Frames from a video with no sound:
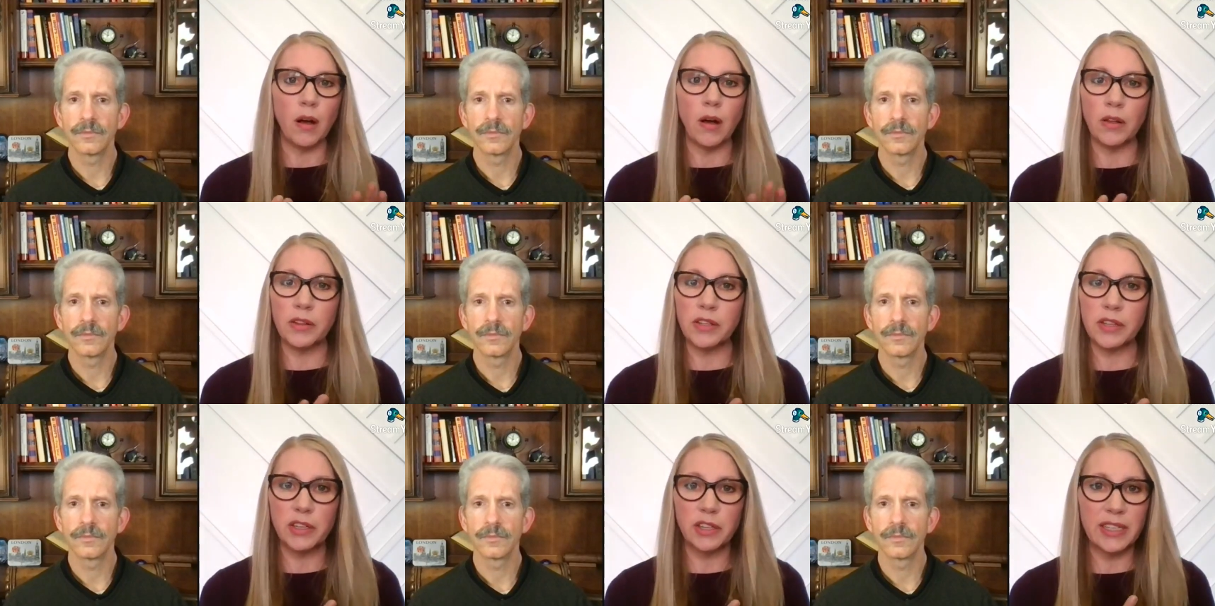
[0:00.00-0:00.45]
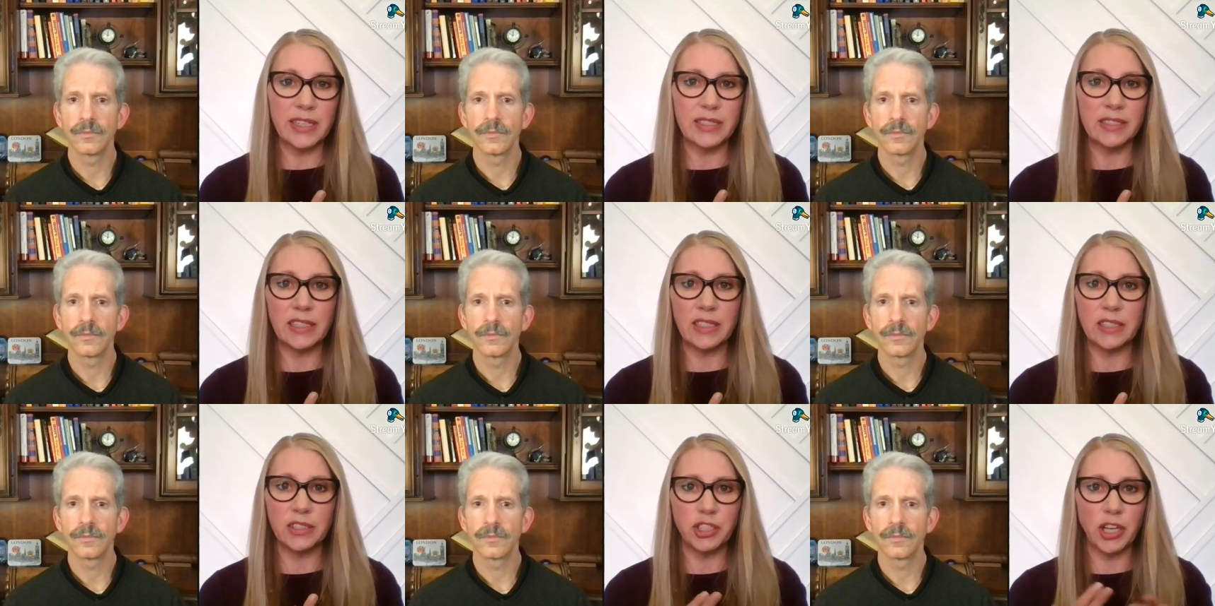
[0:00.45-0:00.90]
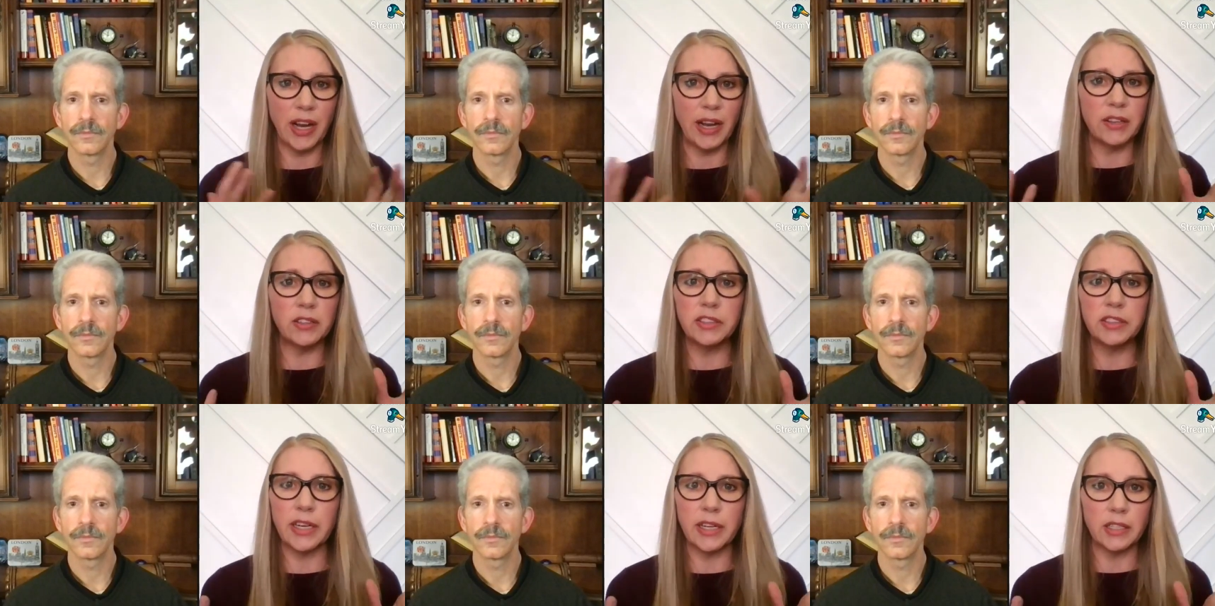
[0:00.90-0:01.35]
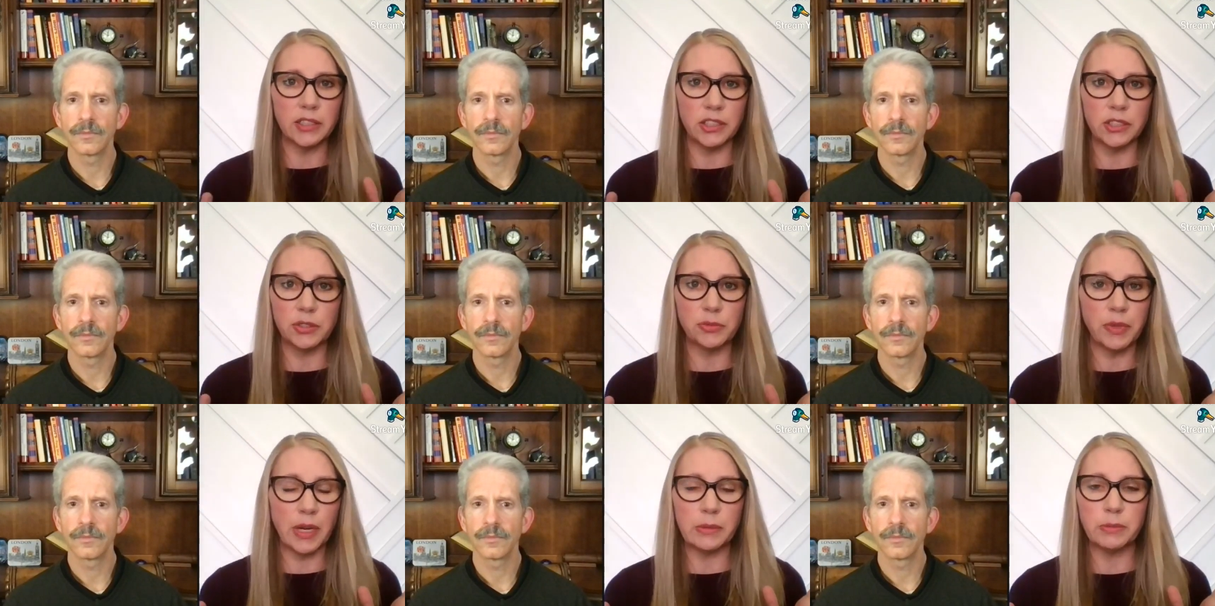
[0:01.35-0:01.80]
Speaker 1: all the crazy childcare
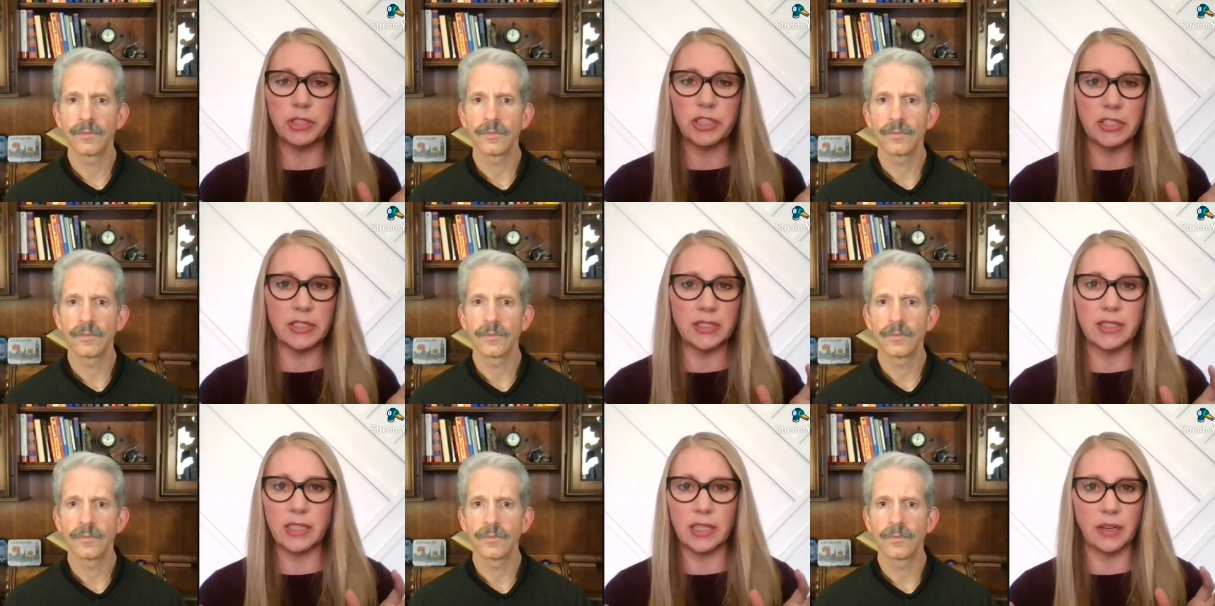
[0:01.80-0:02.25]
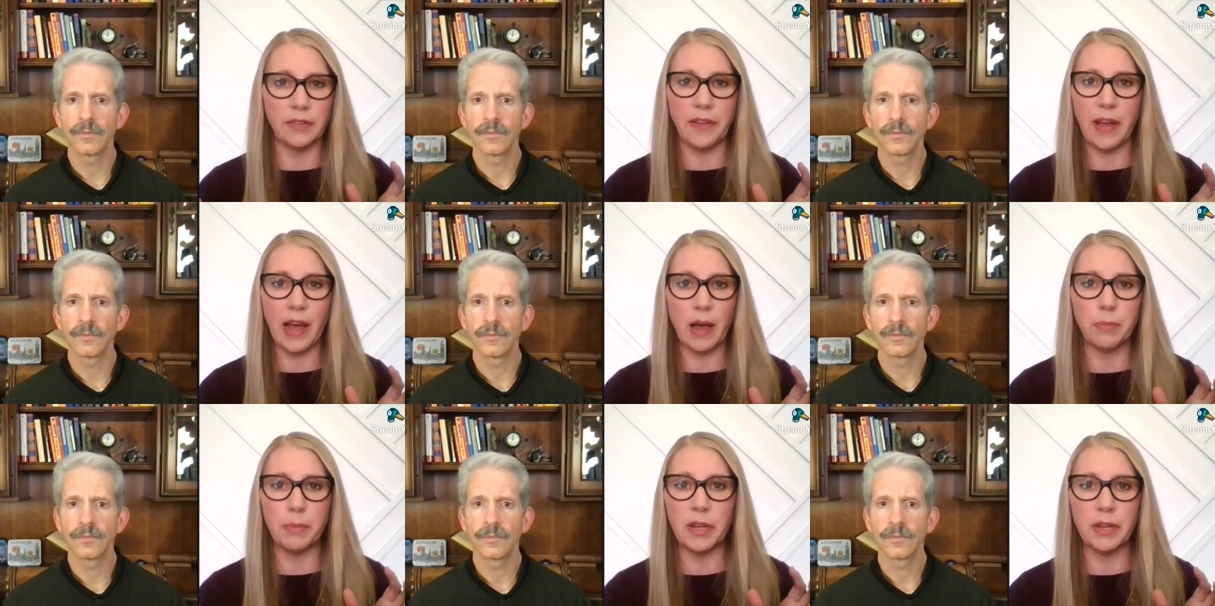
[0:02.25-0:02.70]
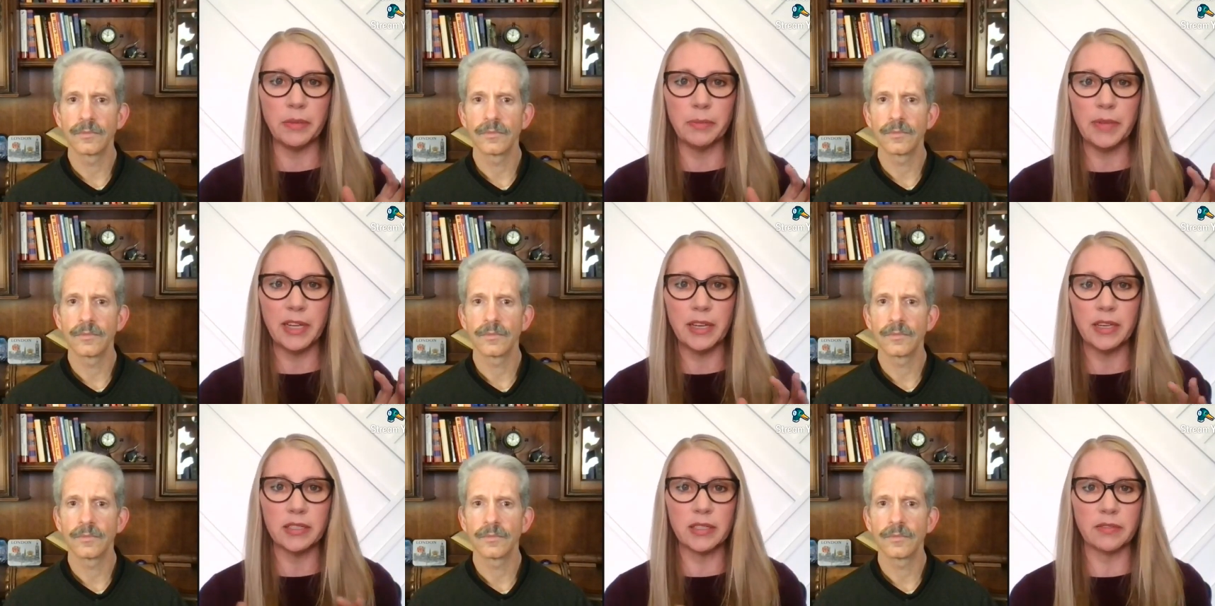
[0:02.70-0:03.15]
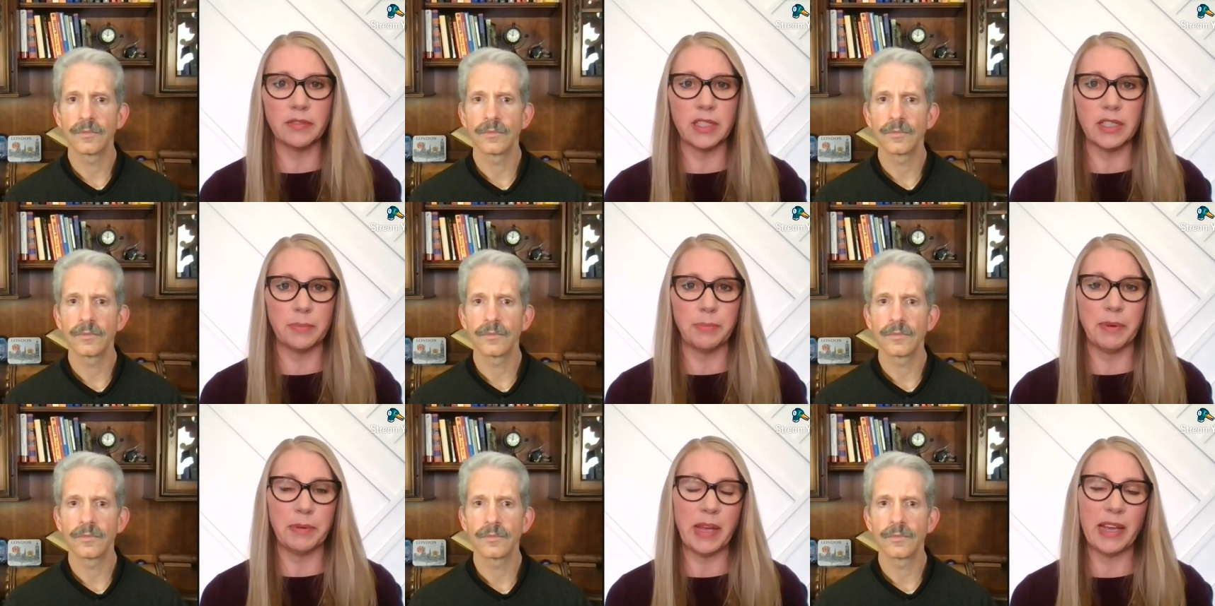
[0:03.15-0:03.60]
disruptions that have happened because of
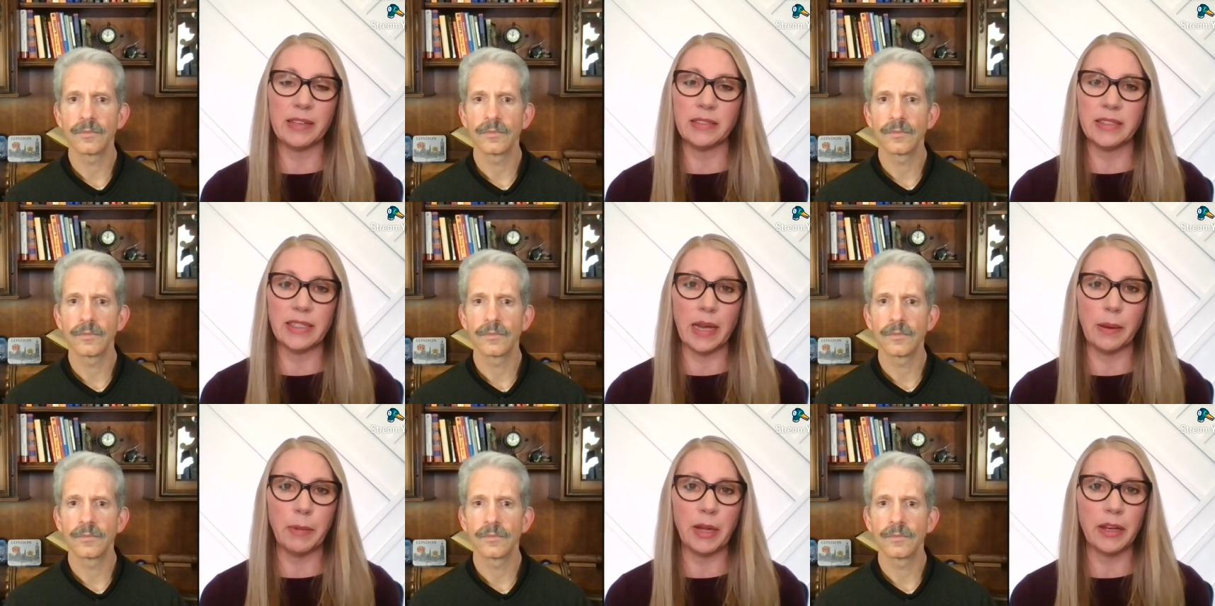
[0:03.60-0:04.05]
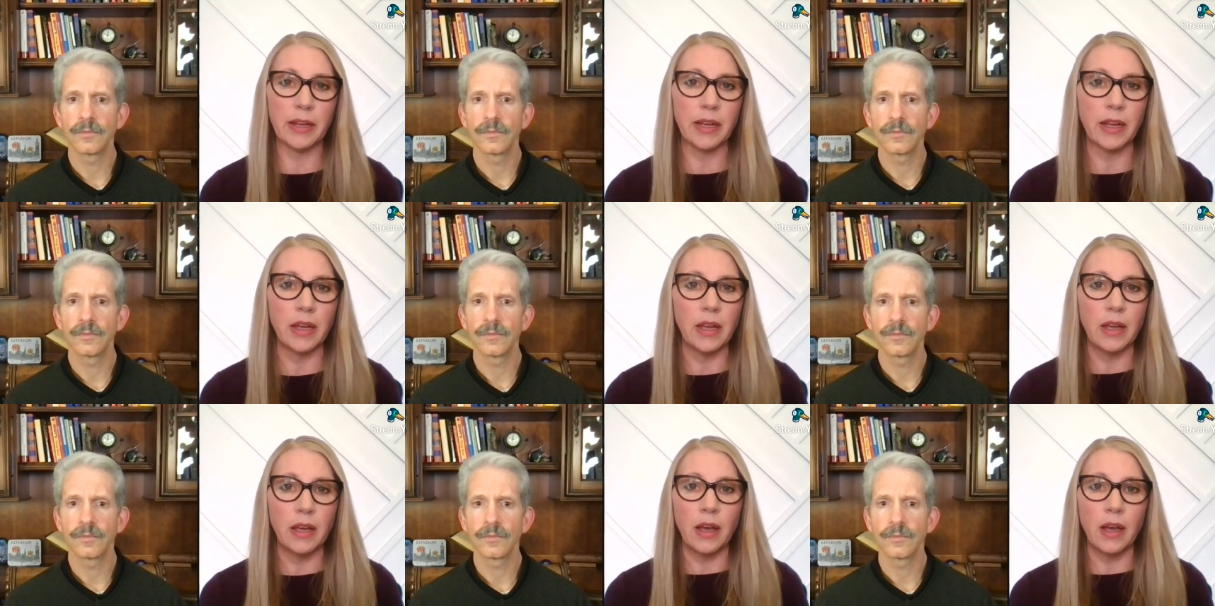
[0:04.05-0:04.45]
the pandemic,